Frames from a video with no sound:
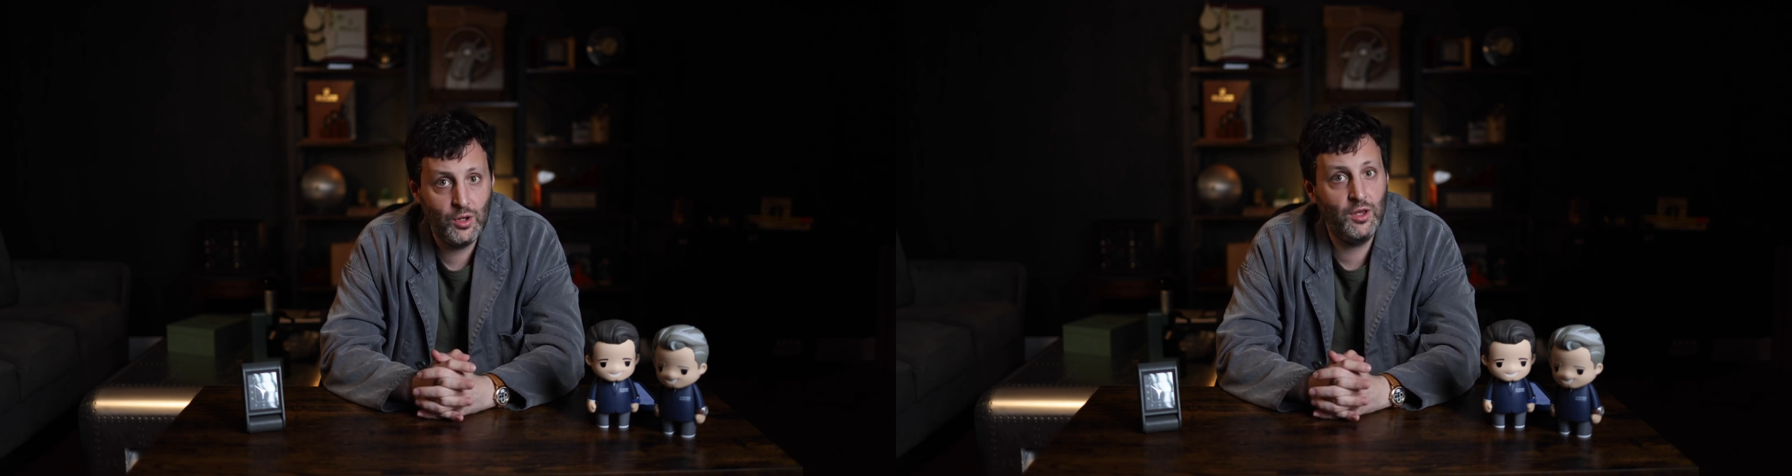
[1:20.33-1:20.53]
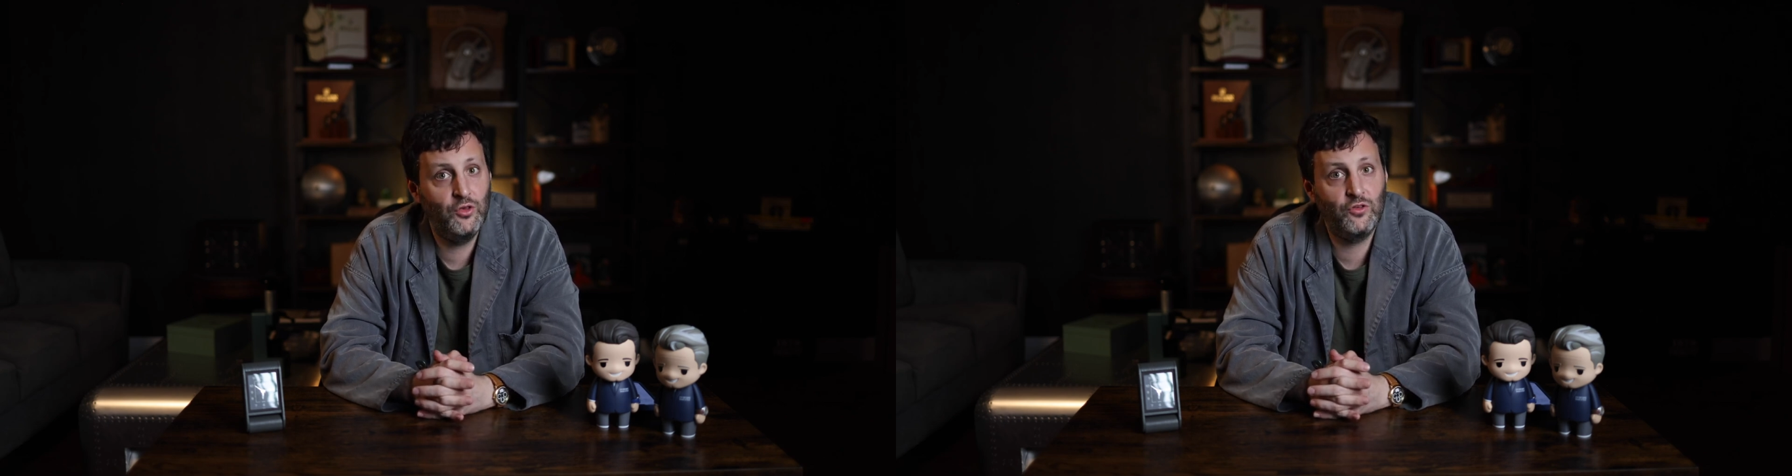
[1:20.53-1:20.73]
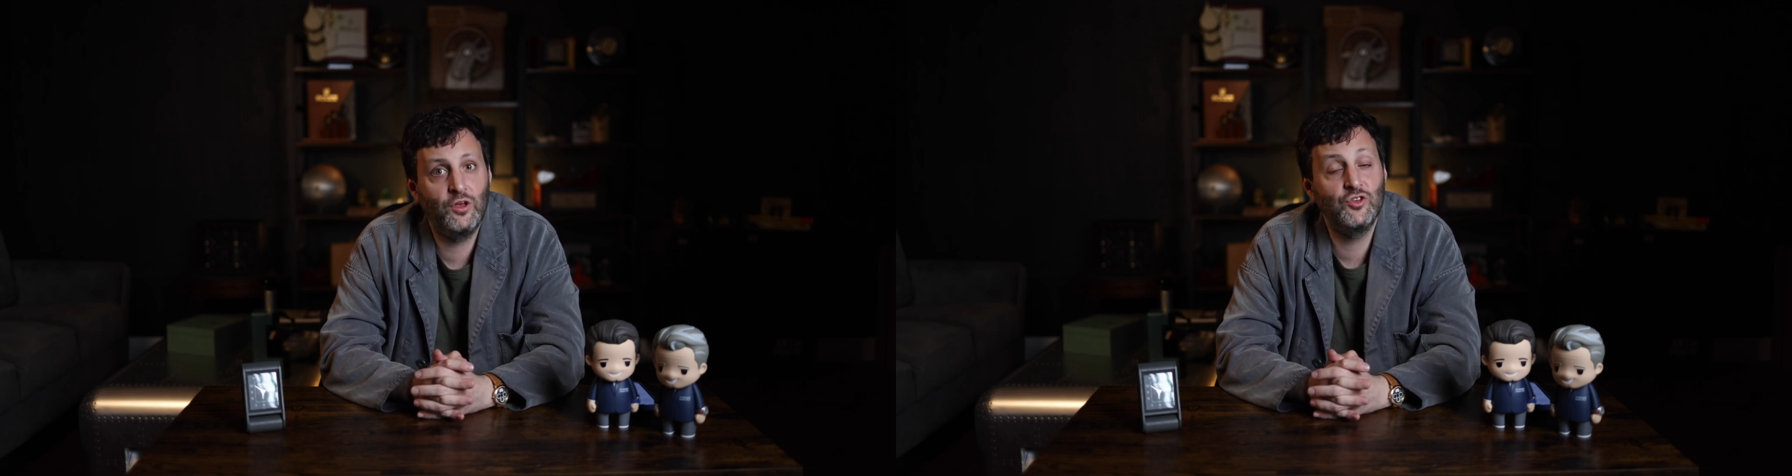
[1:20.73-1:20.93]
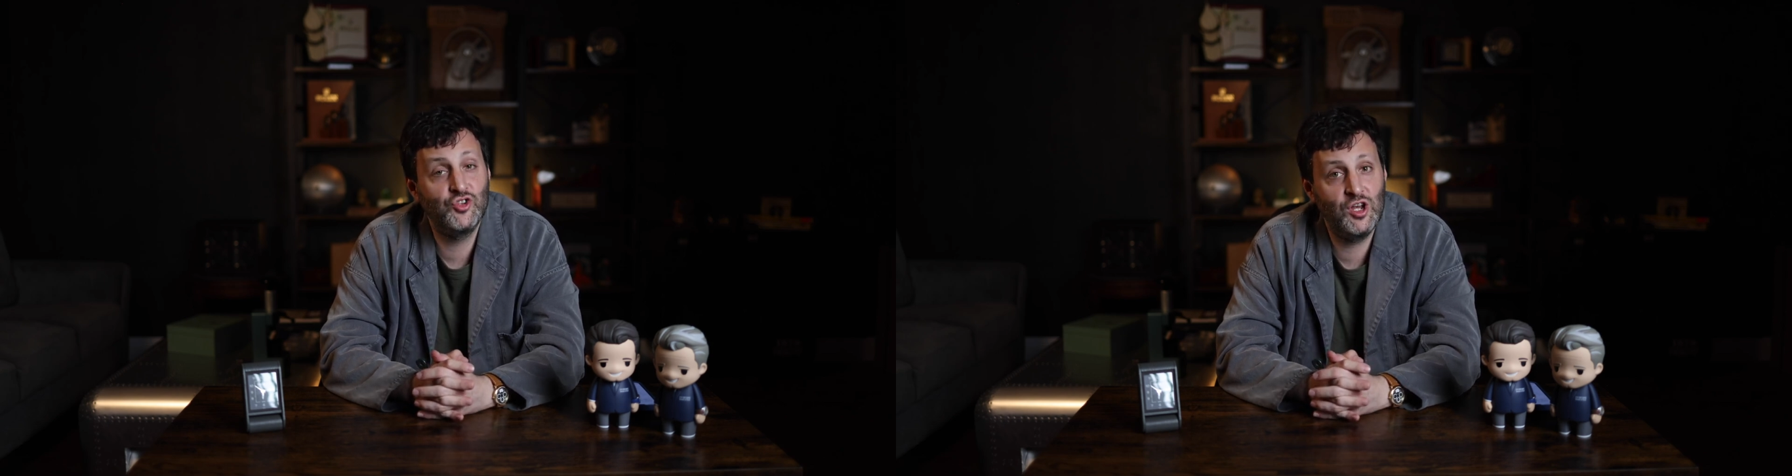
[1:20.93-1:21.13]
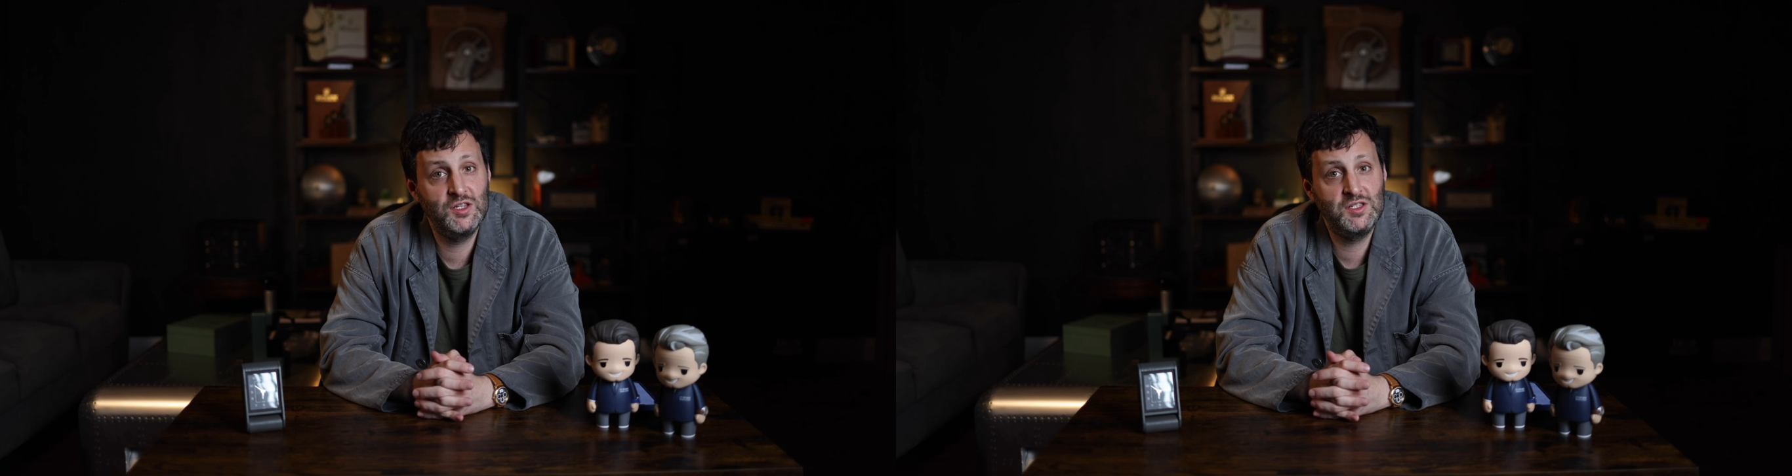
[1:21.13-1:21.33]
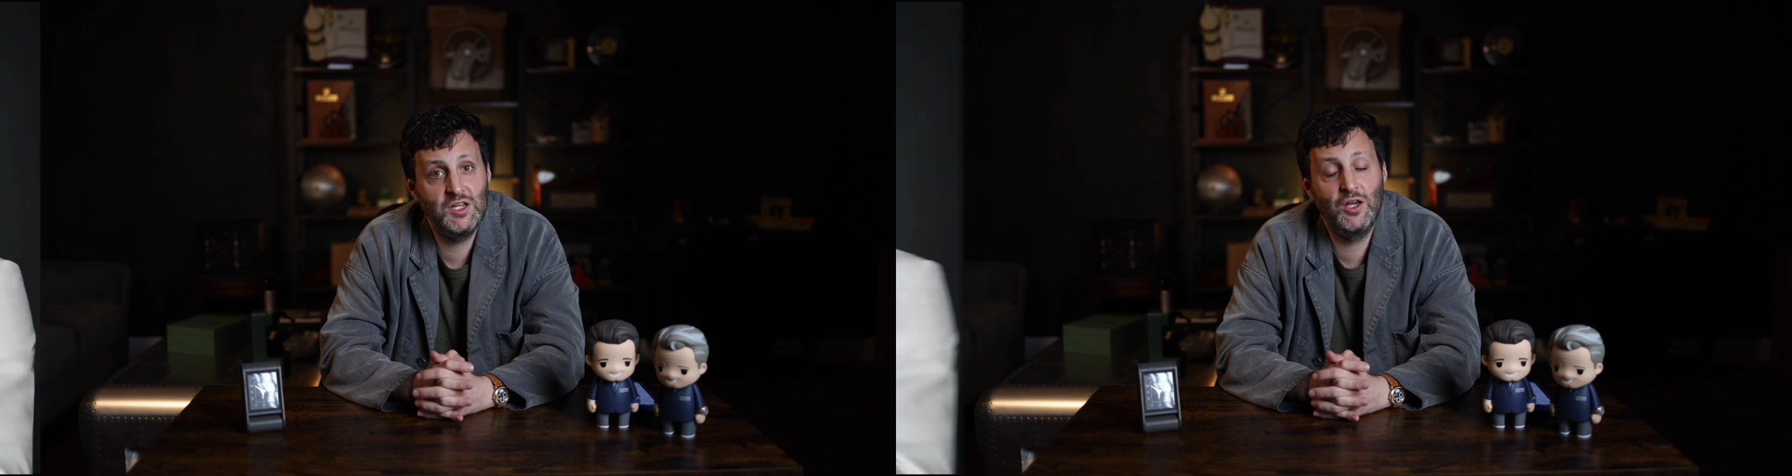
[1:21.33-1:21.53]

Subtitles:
Is Jay-Z